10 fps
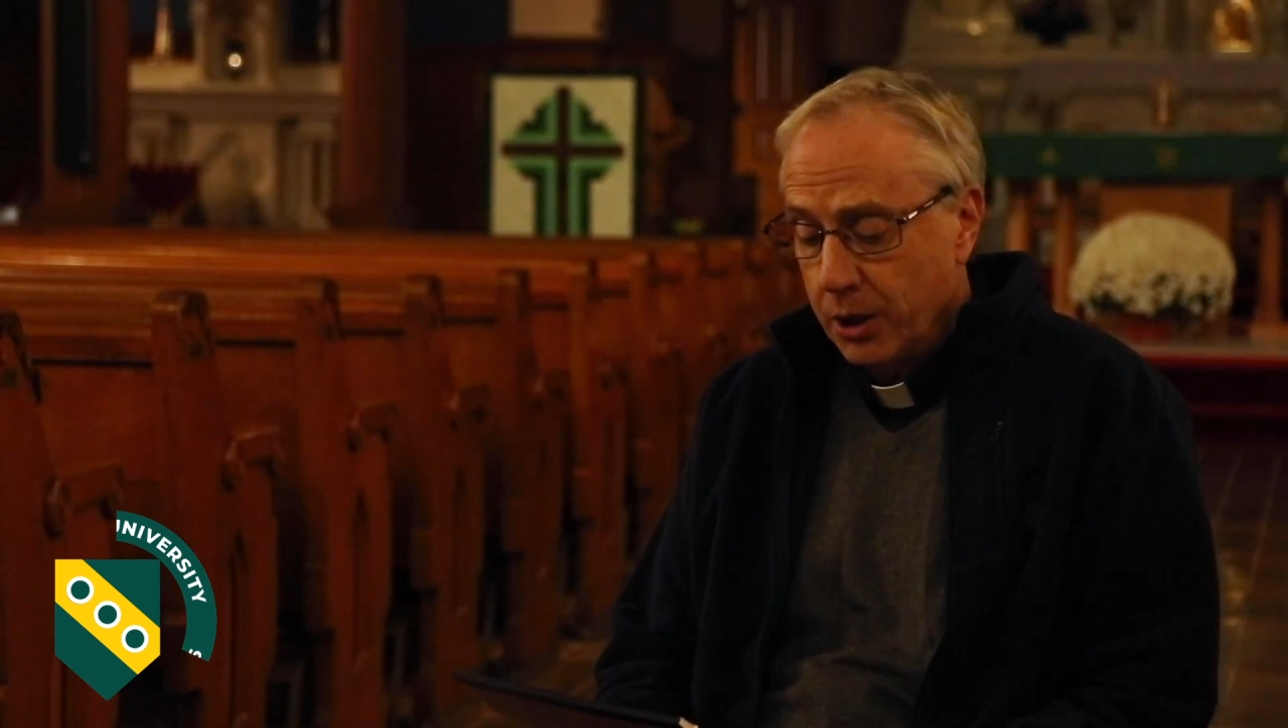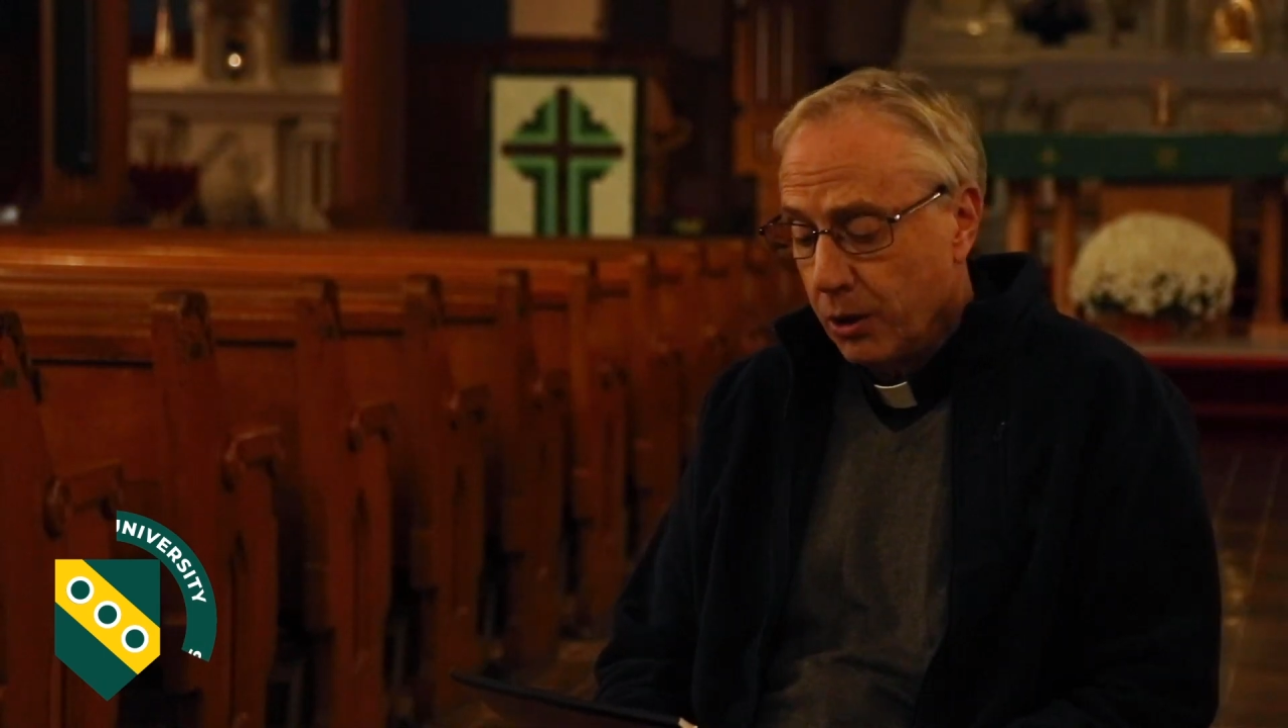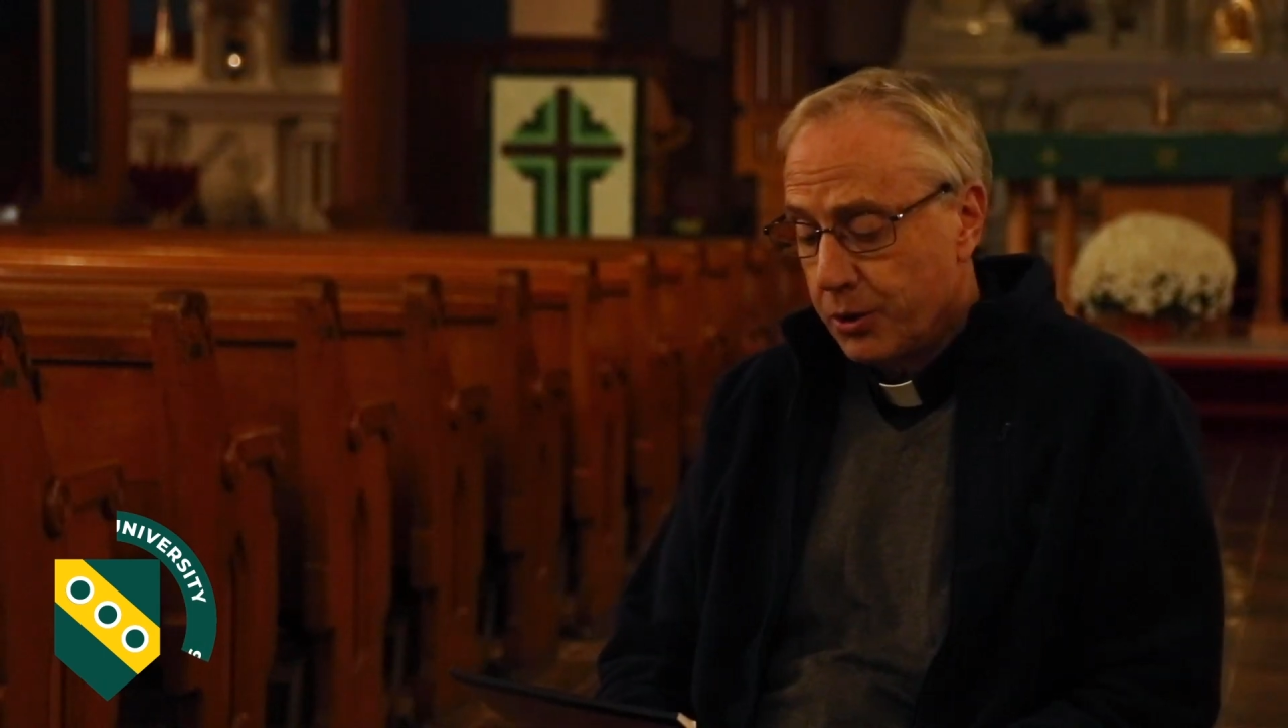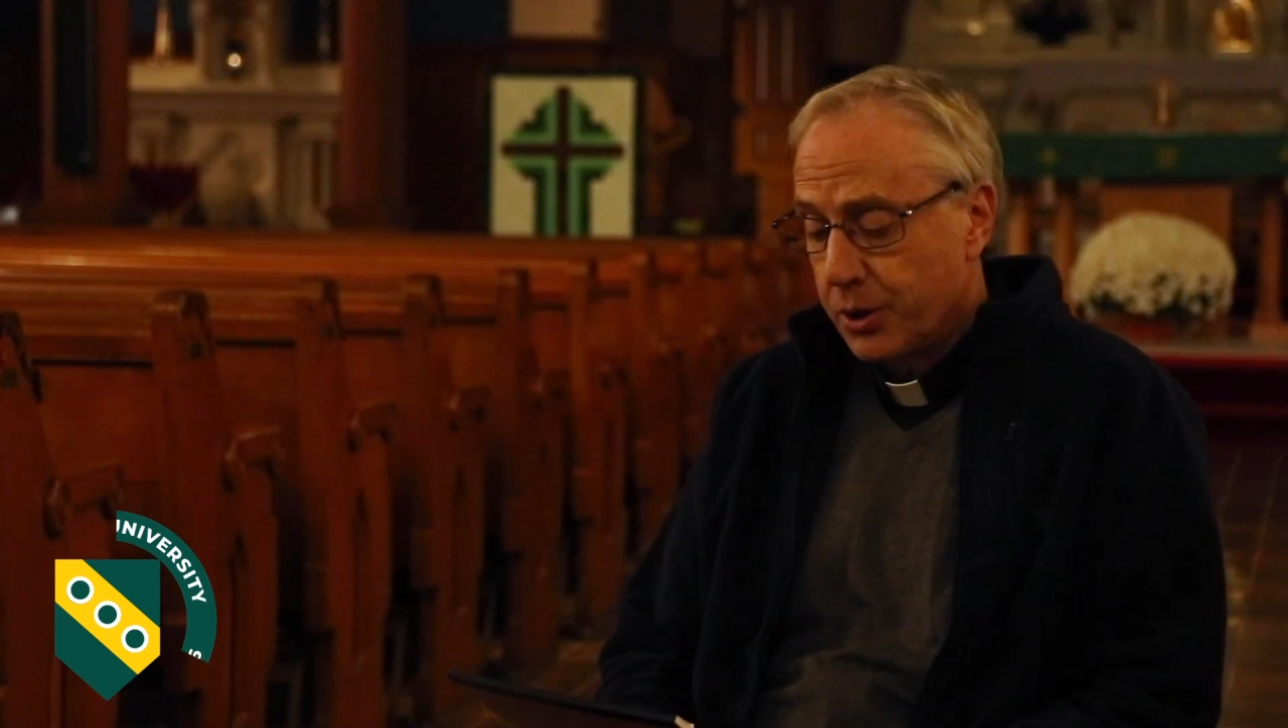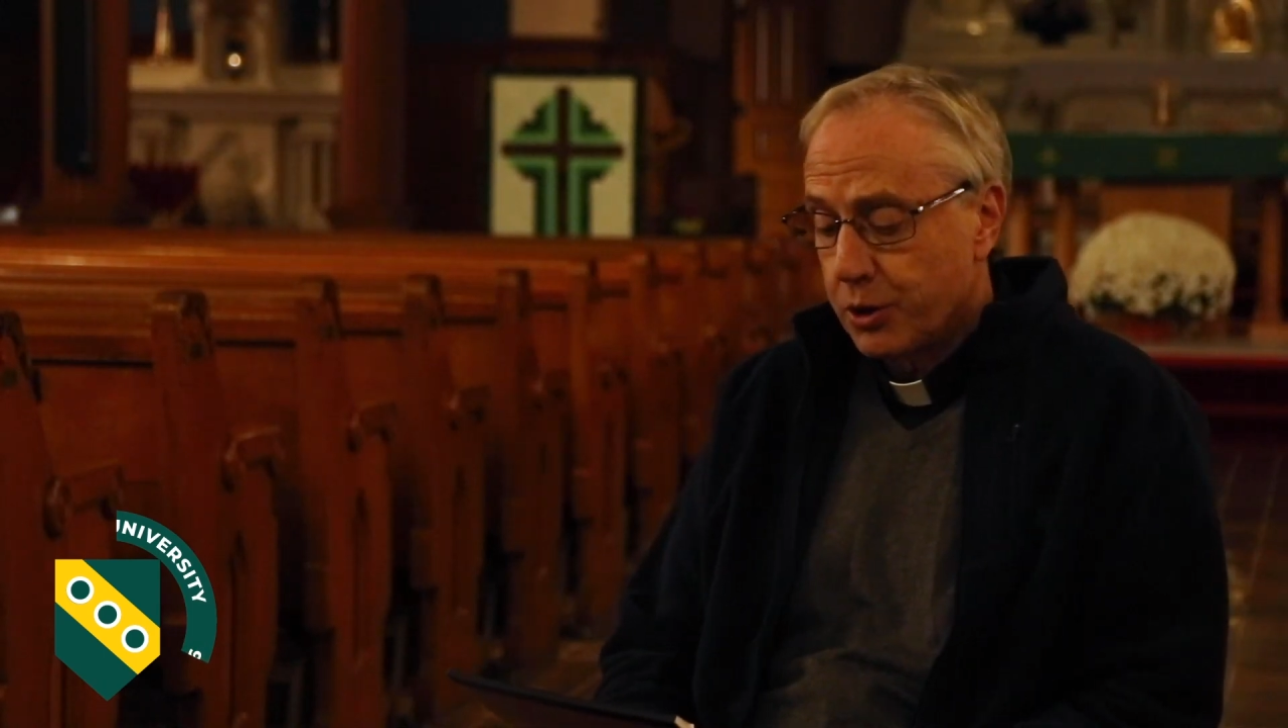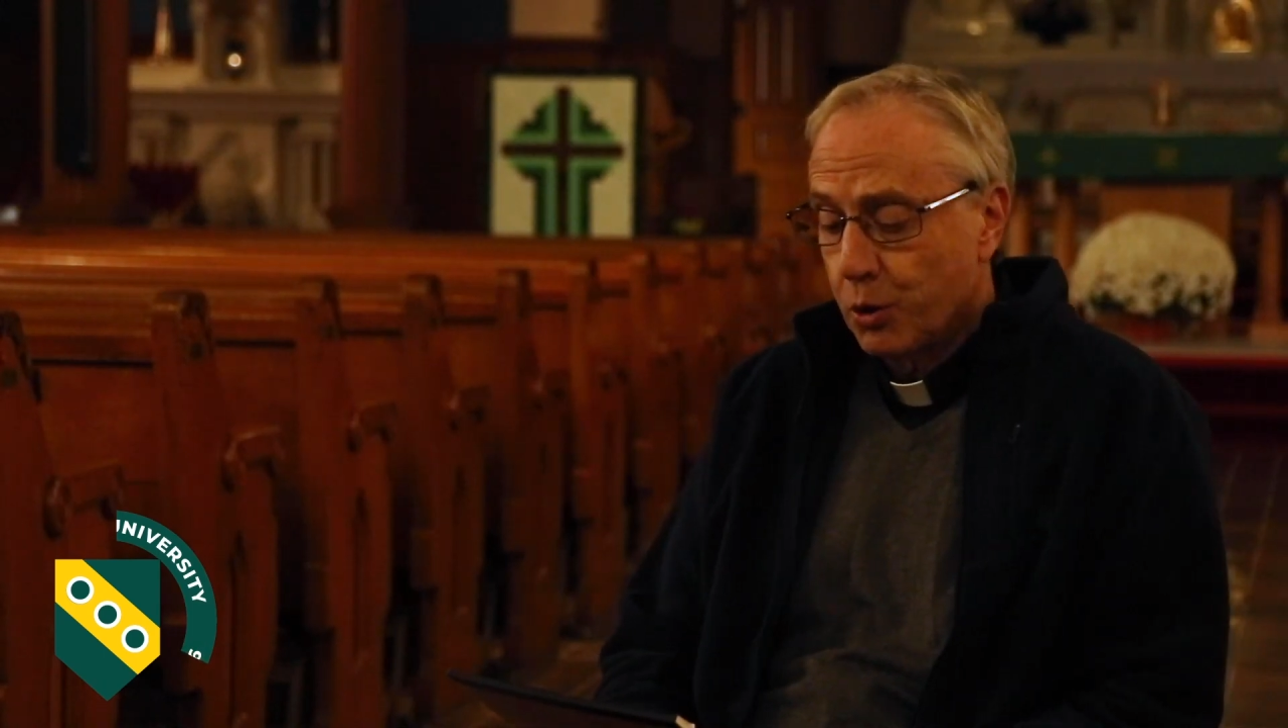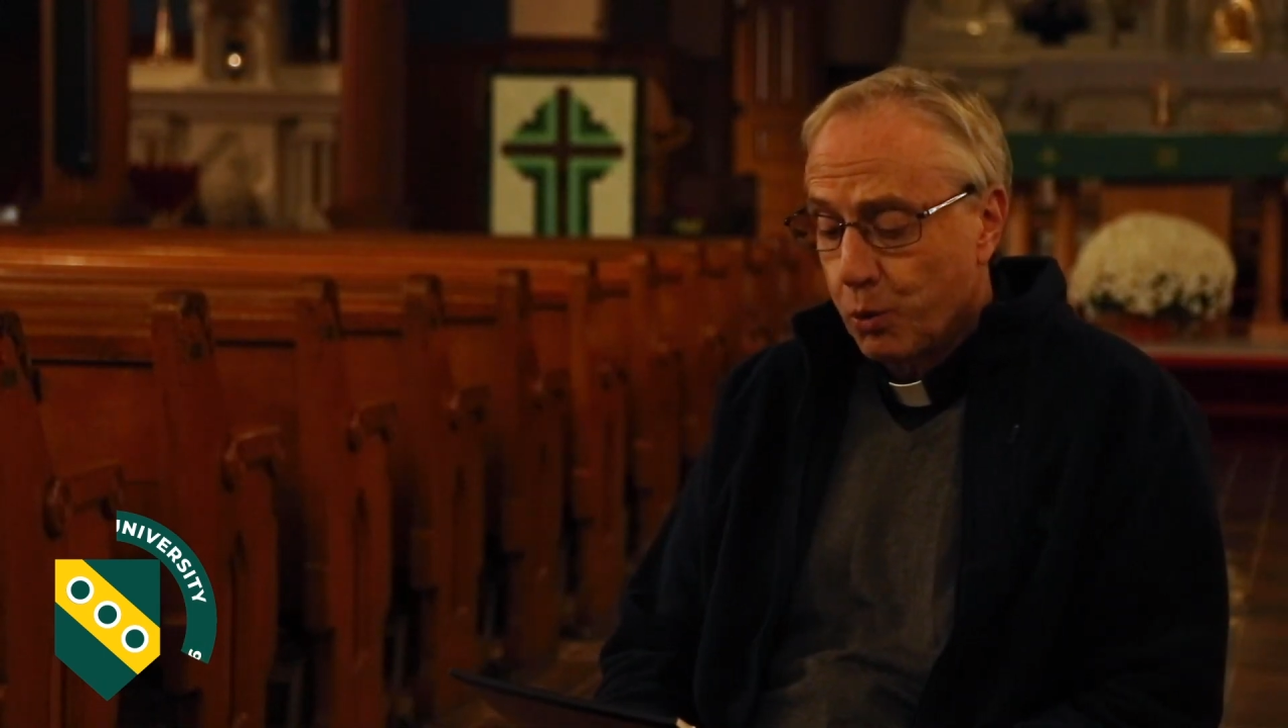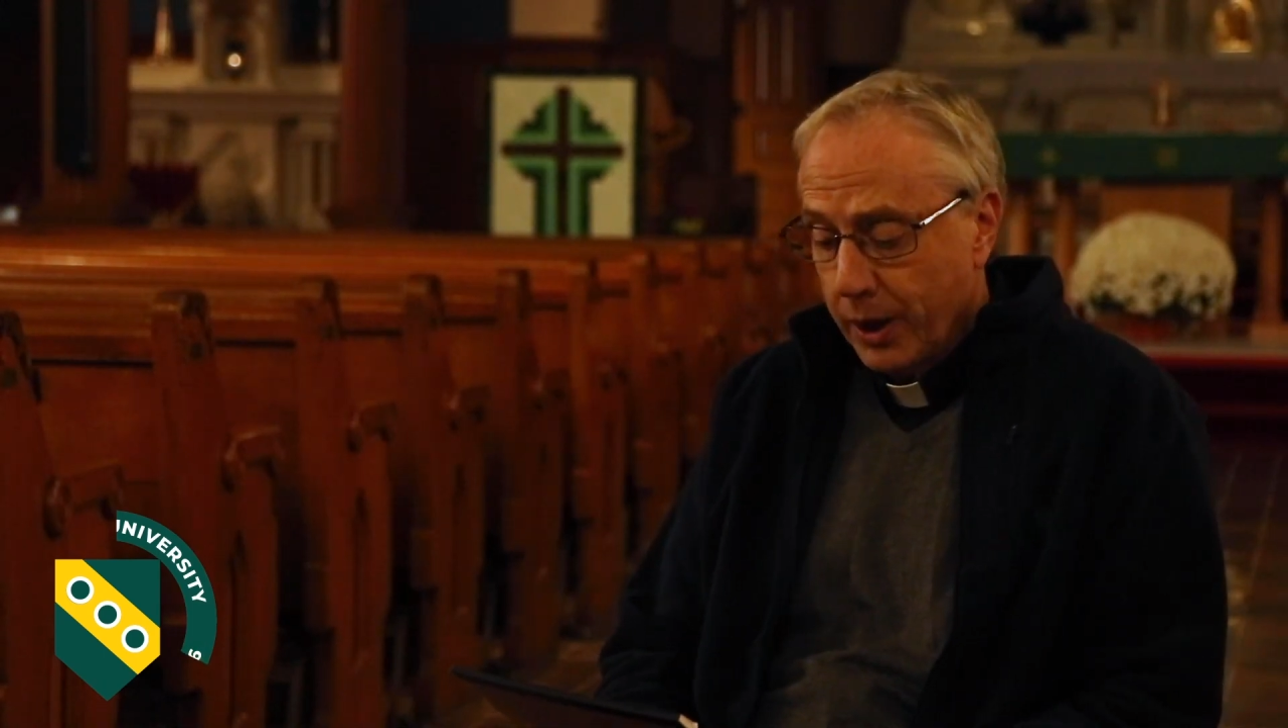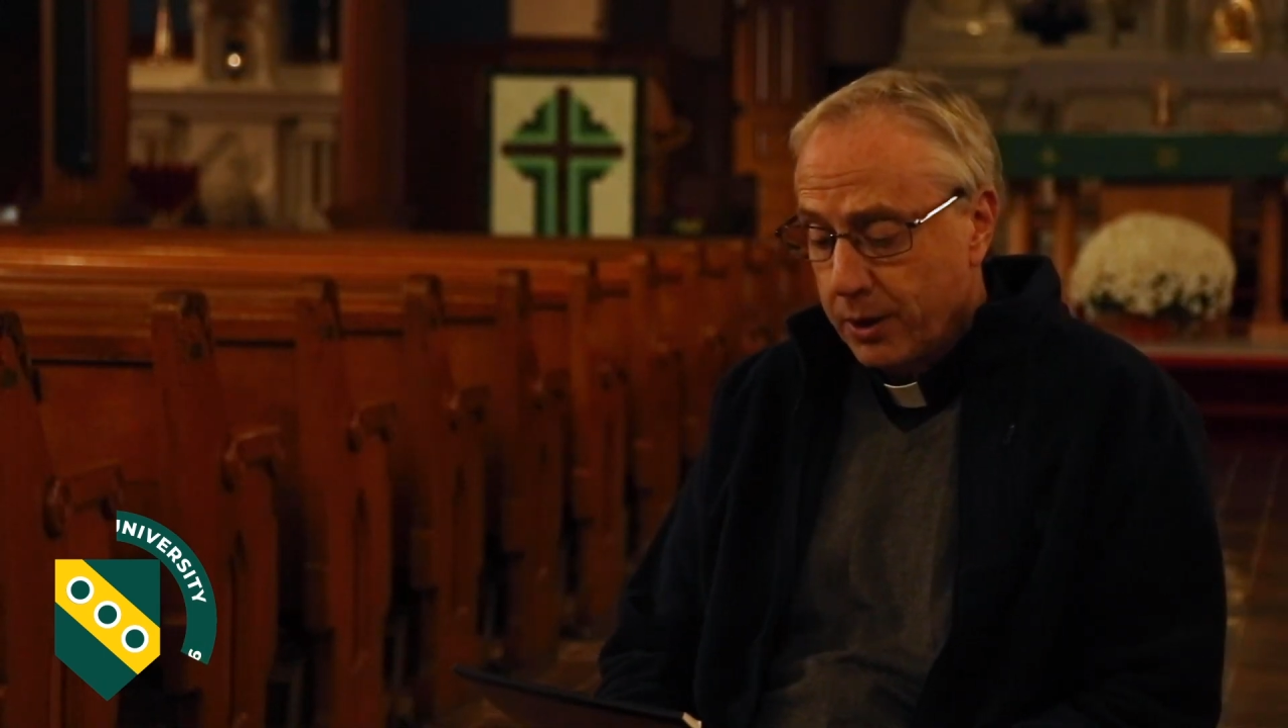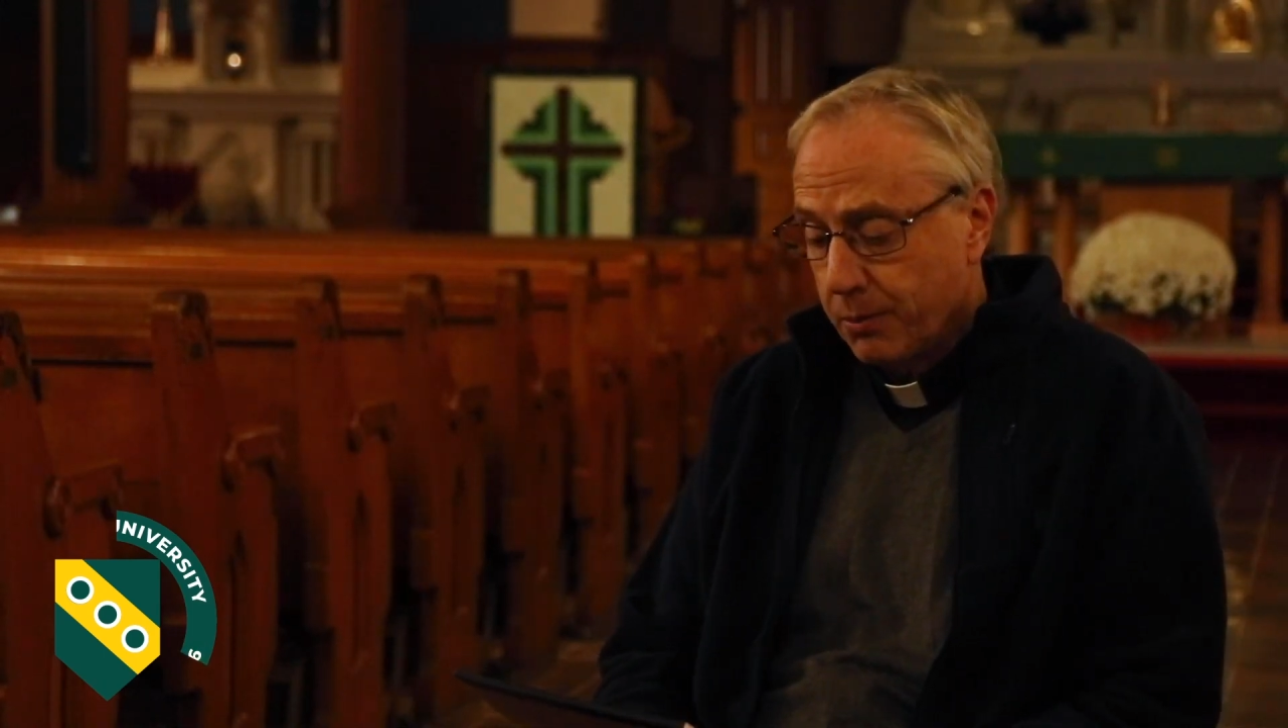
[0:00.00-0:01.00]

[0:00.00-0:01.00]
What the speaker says: he notes there's a right